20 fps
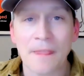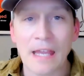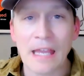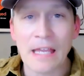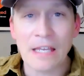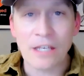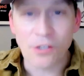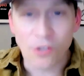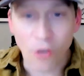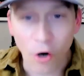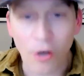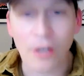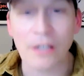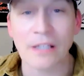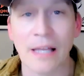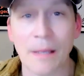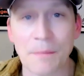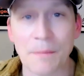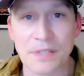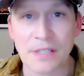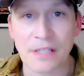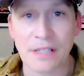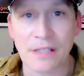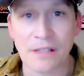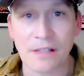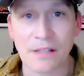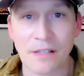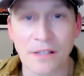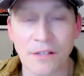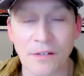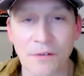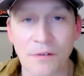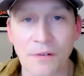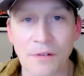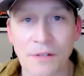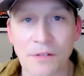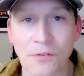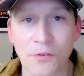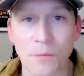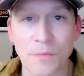in narcolepsy,
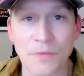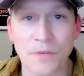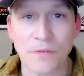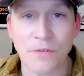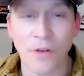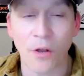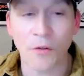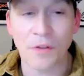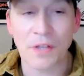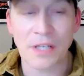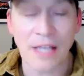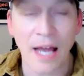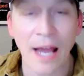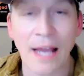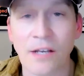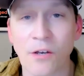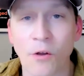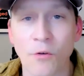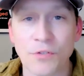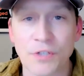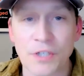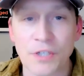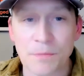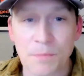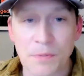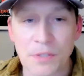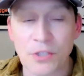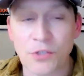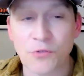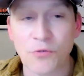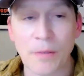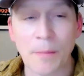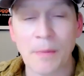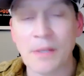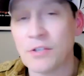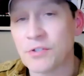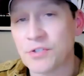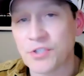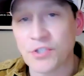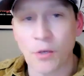in terms of not only the diagnosis, but the
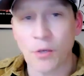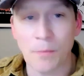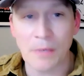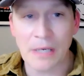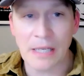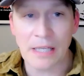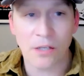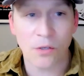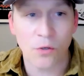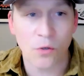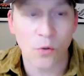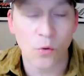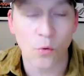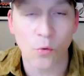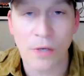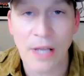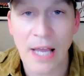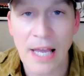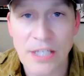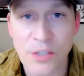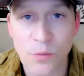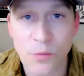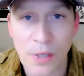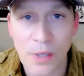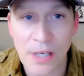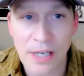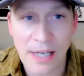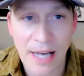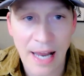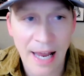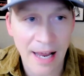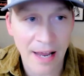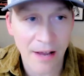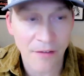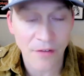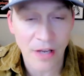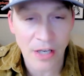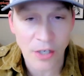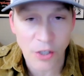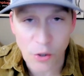treatment. There's so many cool guests we could
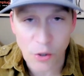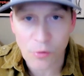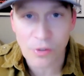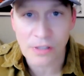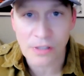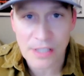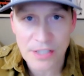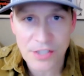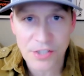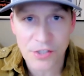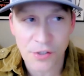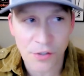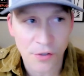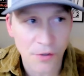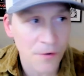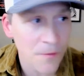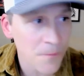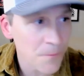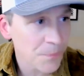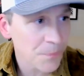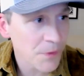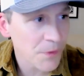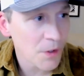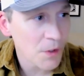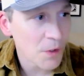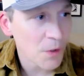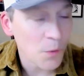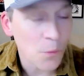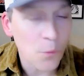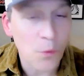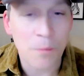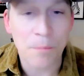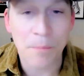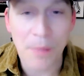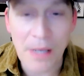have, and you, the listener, would